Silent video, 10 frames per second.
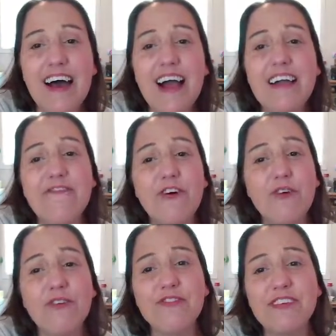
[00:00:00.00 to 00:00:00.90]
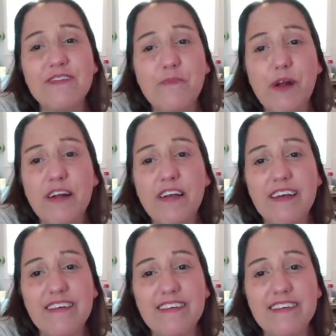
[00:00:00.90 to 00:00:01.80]
I have all these park
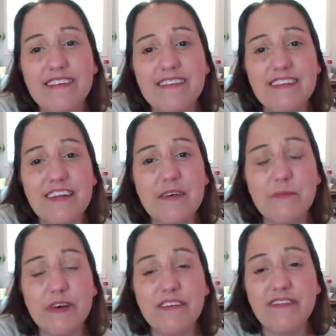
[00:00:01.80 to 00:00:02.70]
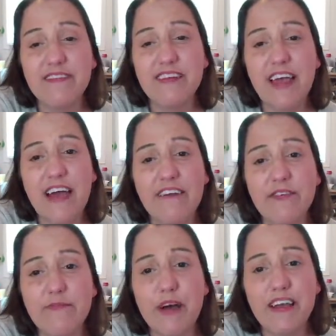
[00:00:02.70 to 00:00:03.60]
ideas that I build and have
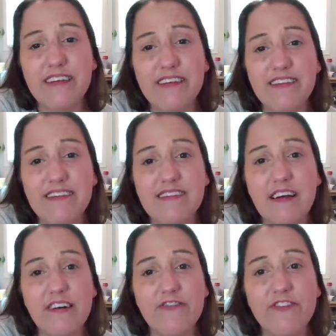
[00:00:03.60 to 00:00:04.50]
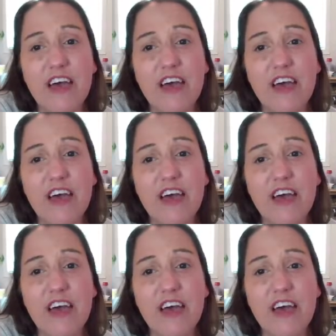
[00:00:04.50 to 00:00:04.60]
in mind and stuff.